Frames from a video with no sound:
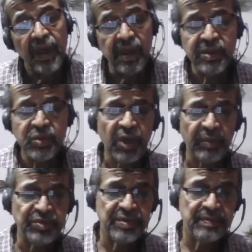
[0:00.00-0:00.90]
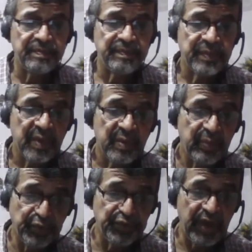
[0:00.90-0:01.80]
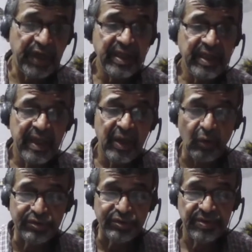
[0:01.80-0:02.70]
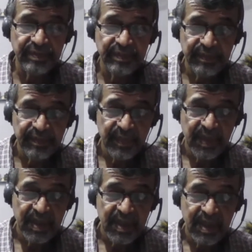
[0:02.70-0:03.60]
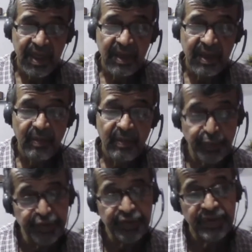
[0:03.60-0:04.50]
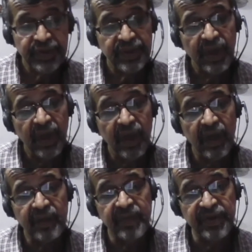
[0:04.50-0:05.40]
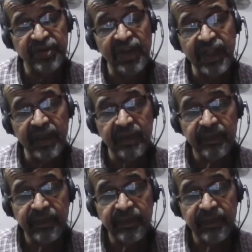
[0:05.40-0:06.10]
are two types, puts and calls. Puts are basically